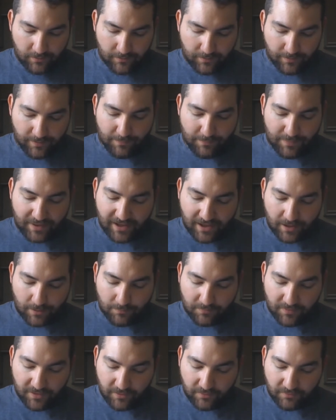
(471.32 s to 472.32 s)
They
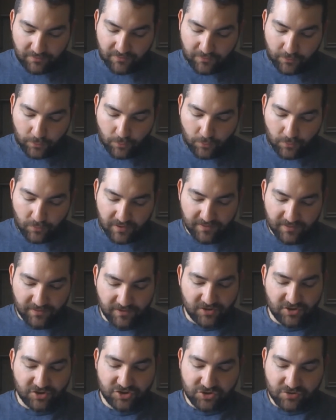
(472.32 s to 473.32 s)
became their food in the
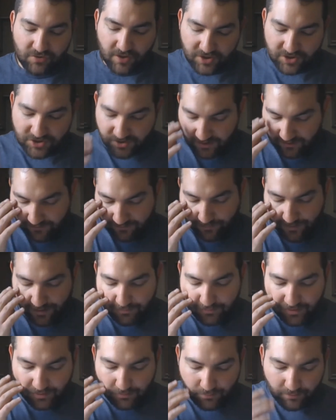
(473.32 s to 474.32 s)
destruction of my
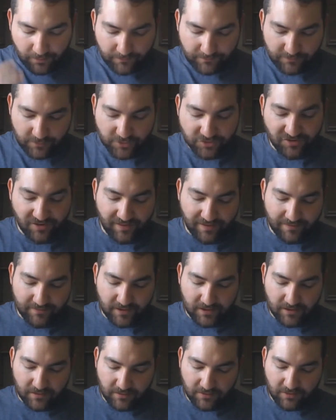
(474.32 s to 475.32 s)
people. Verse
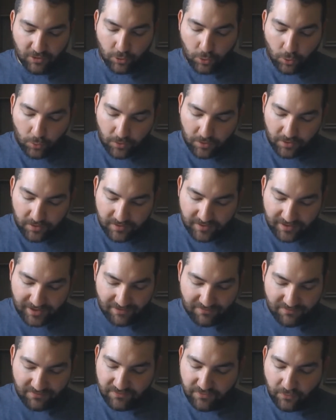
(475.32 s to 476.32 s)
11, the Lord
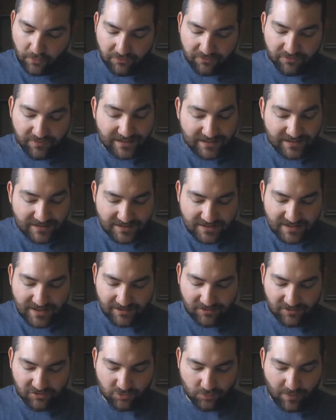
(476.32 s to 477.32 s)
gave full vent to
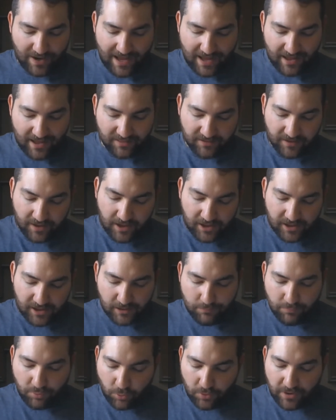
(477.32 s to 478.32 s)
his wrath.
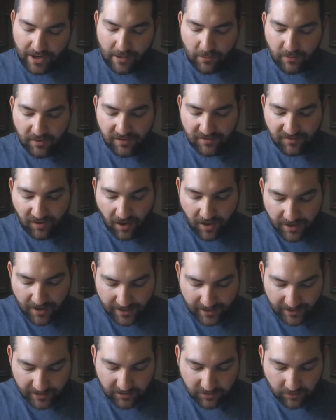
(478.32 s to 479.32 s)
He poured out his hot
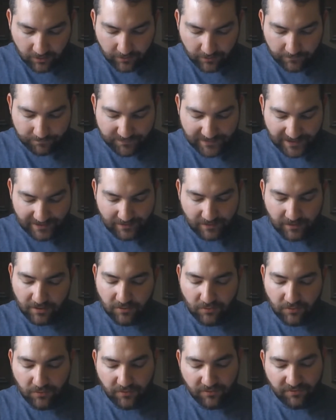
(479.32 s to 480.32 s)
anger and
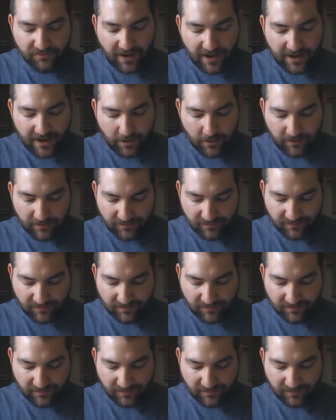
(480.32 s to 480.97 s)
kindled a fire in